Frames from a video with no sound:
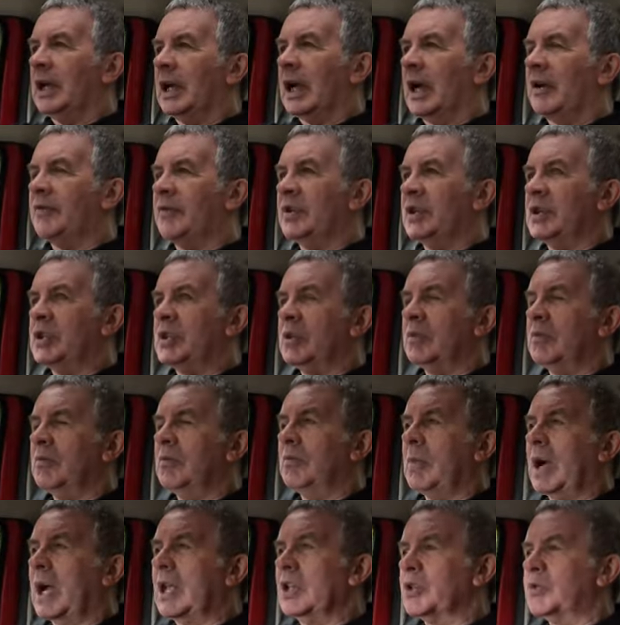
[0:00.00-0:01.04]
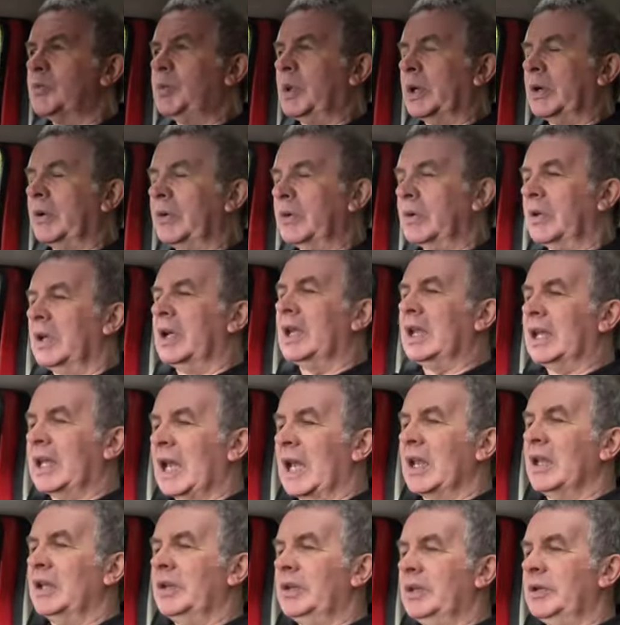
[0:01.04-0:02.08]
average miles per
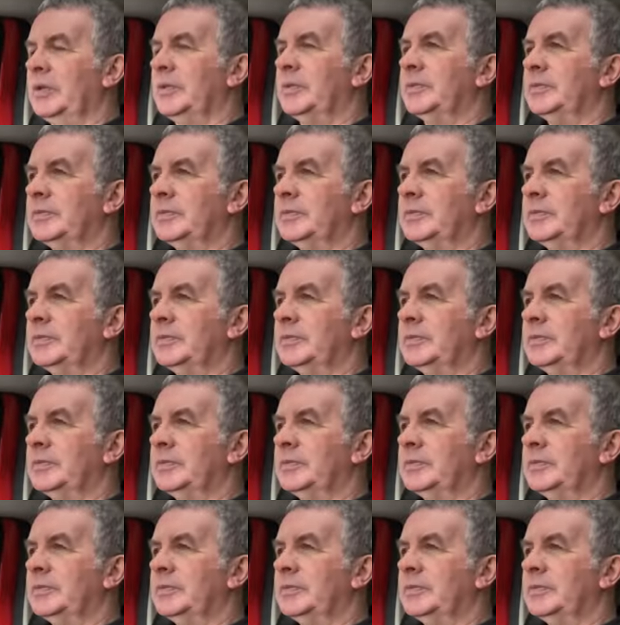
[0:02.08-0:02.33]
gallon,